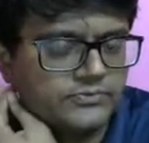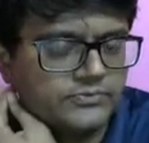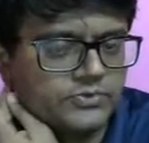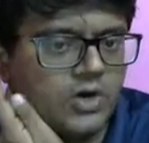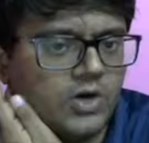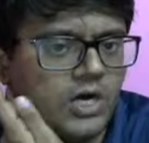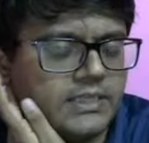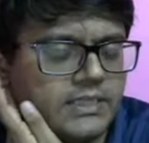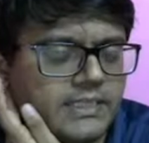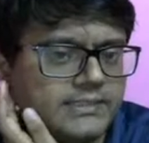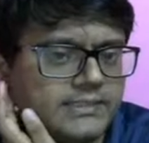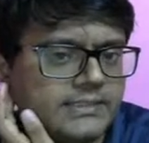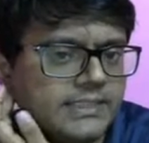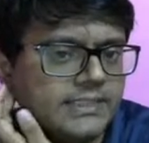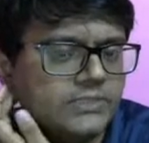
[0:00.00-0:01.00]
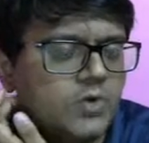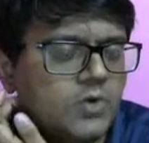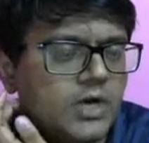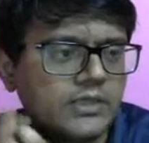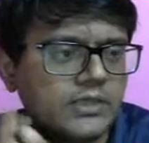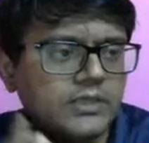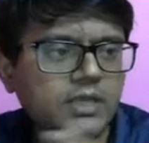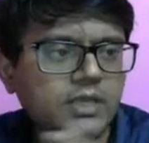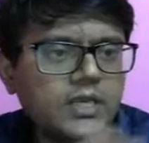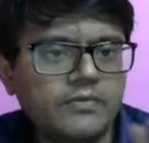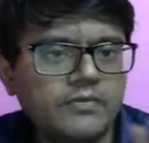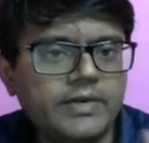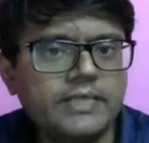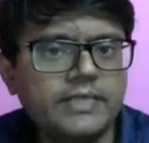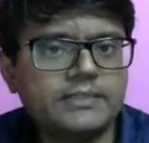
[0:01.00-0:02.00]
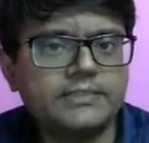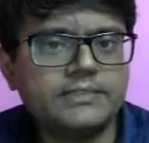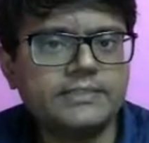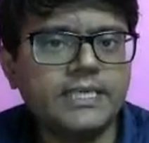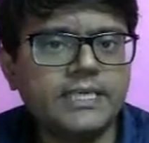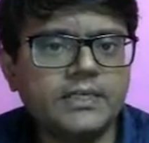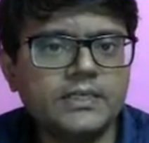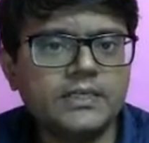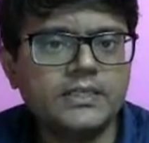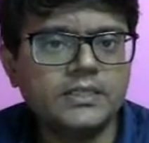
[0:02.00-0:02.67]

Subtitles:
So all this is what we're discussing,